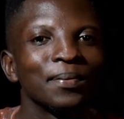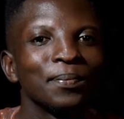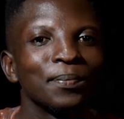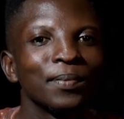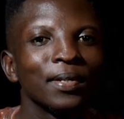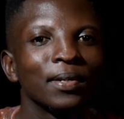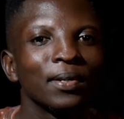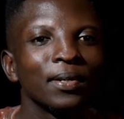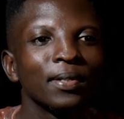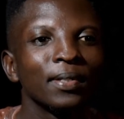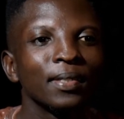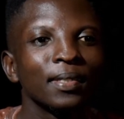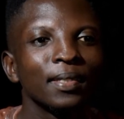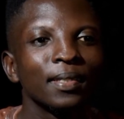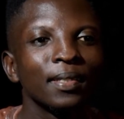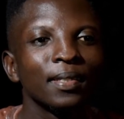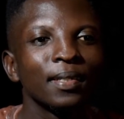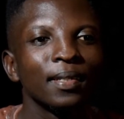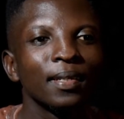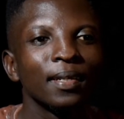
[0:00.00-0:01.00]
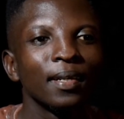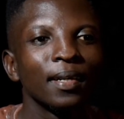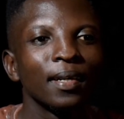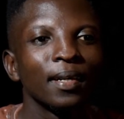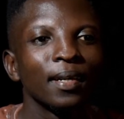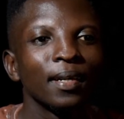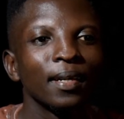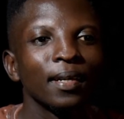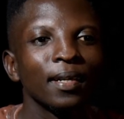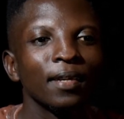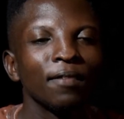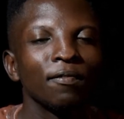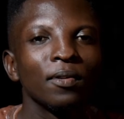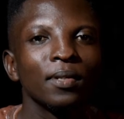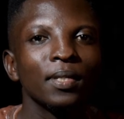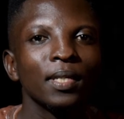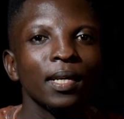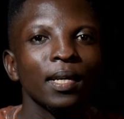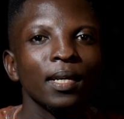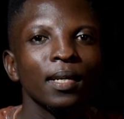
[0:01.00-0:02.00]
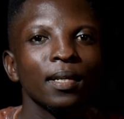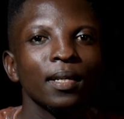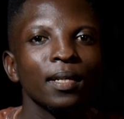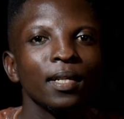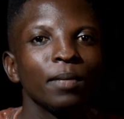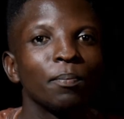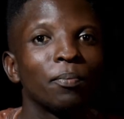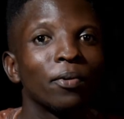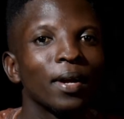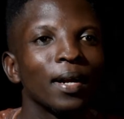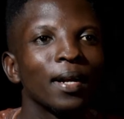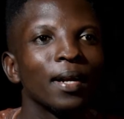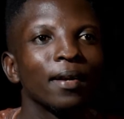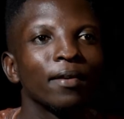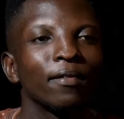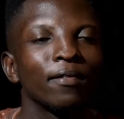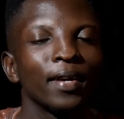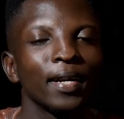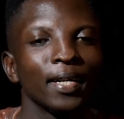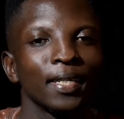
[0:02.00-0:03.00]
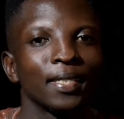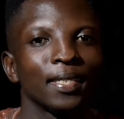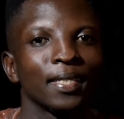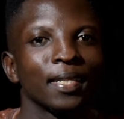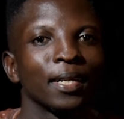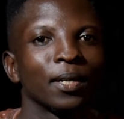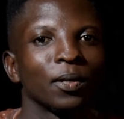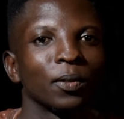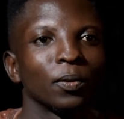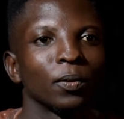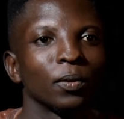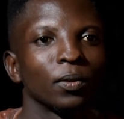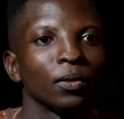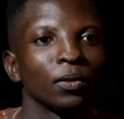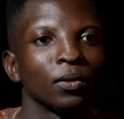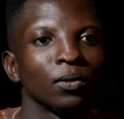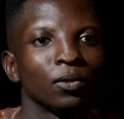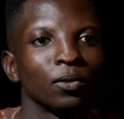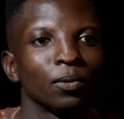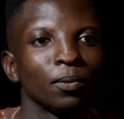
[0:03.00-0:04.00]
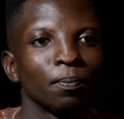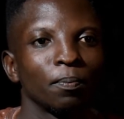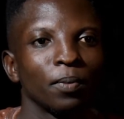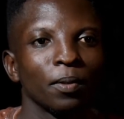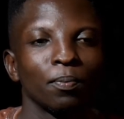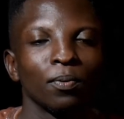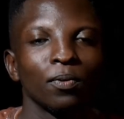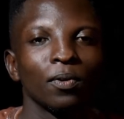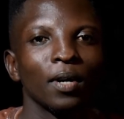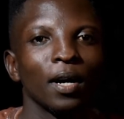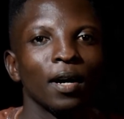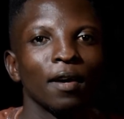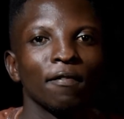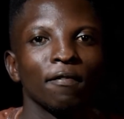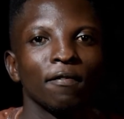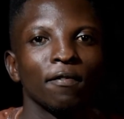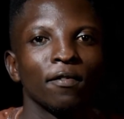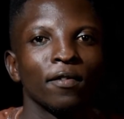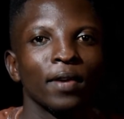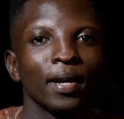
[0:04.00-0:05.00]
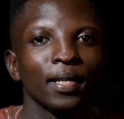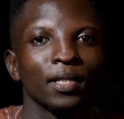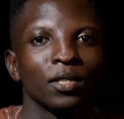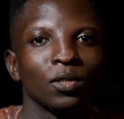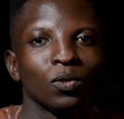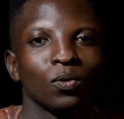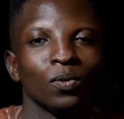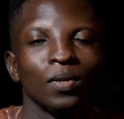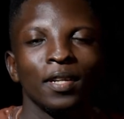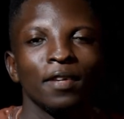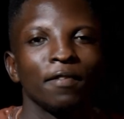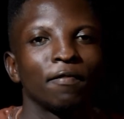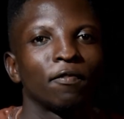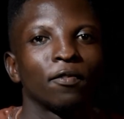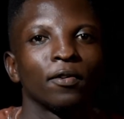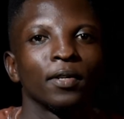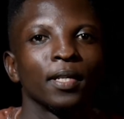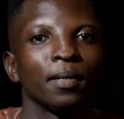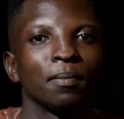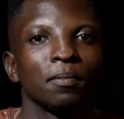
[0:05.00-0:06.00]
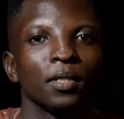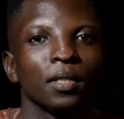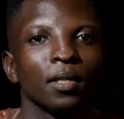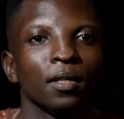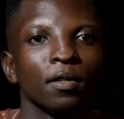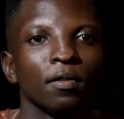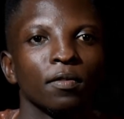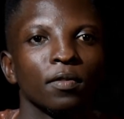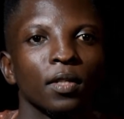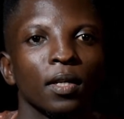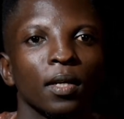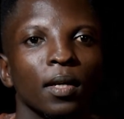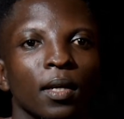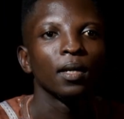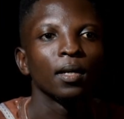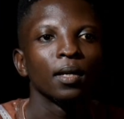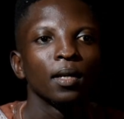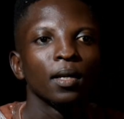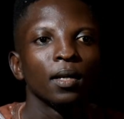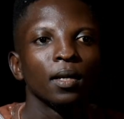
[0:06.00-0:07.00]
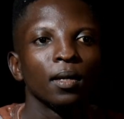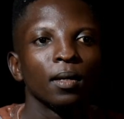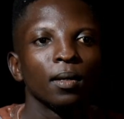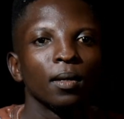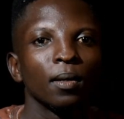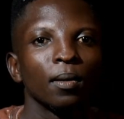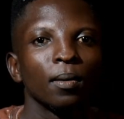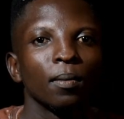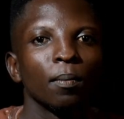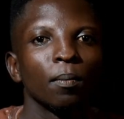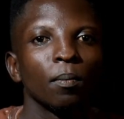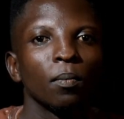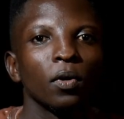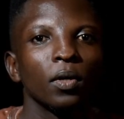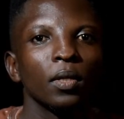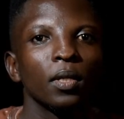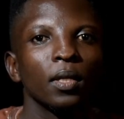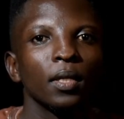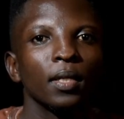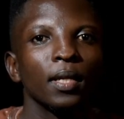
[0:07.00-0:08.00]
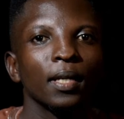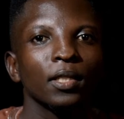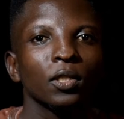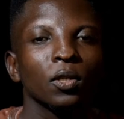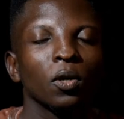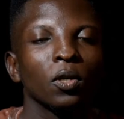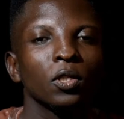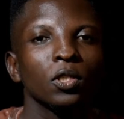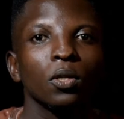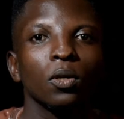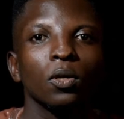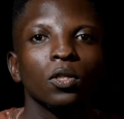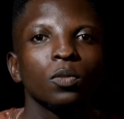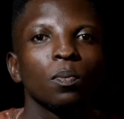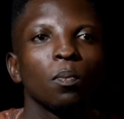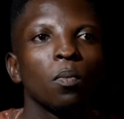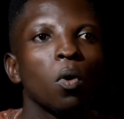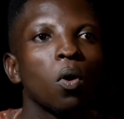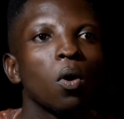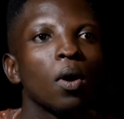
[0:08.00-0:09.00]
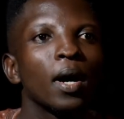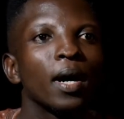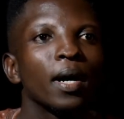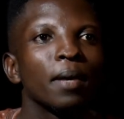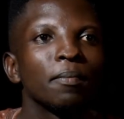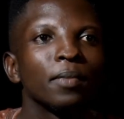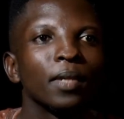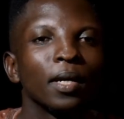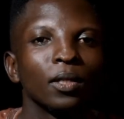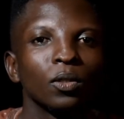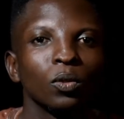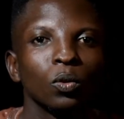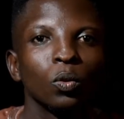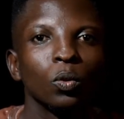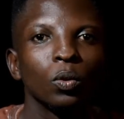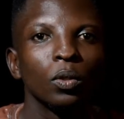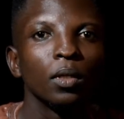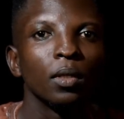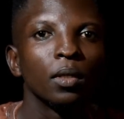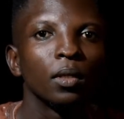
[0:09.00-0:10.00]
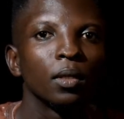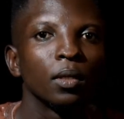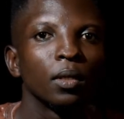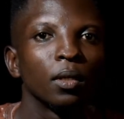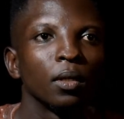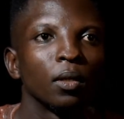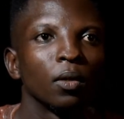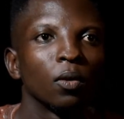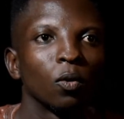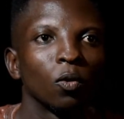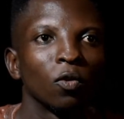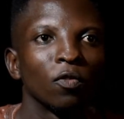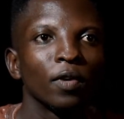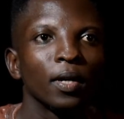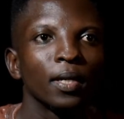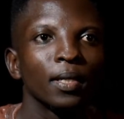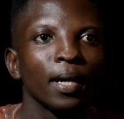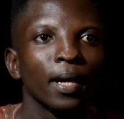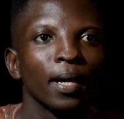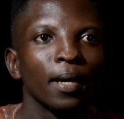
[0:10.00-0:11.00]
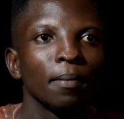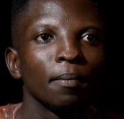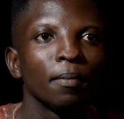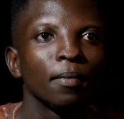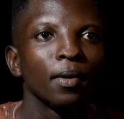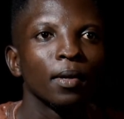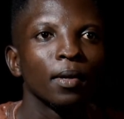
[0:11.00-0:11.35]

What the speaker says: because if you say liberal rights now, people have rights to live for themselves. But it has caused us more harm than good over time.